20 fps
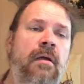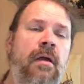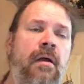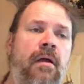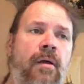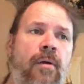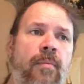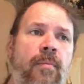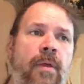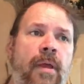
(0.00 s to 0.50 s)

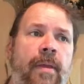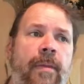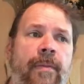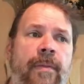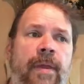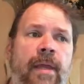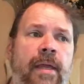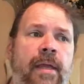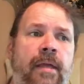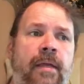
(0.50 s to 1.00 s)

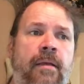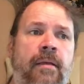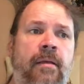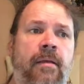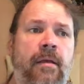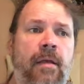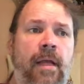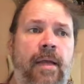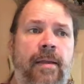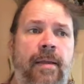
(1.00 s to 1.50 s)
and
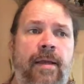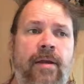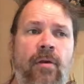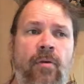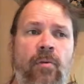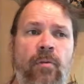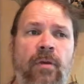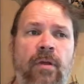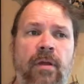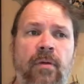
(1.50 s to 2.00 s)
they
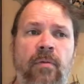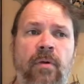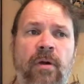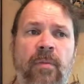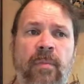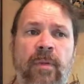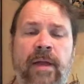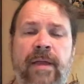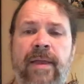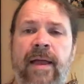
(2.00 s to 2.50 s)
don't really want
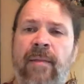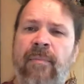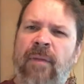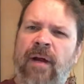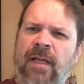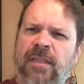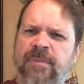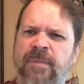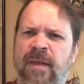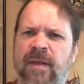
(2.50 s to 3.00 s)
to play that
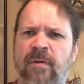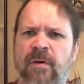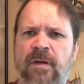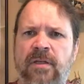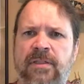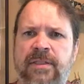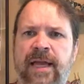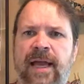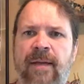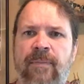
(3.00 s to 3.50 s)
much, but they want
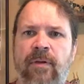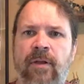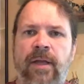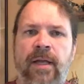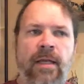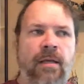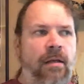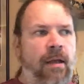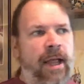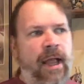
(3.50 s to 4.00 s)
to dabble
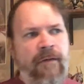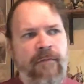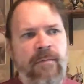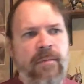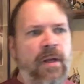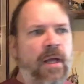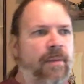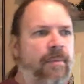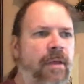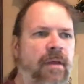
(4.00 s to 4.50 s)
in, have
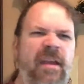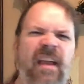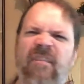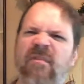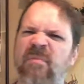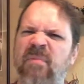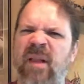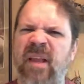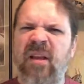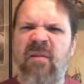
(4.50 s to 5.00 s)
them come in,
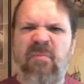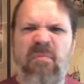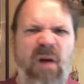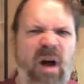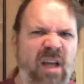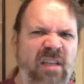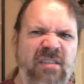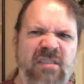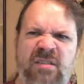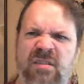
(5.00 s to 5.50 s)
have them play a
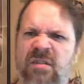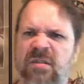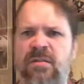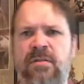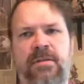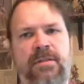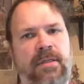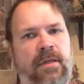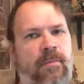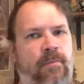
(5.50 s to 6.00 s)
monster
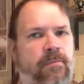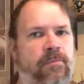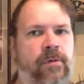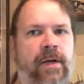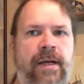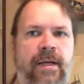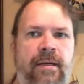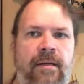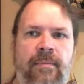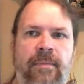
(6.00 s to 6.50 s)
or some
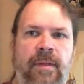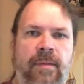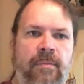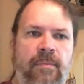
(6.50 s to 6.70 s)
random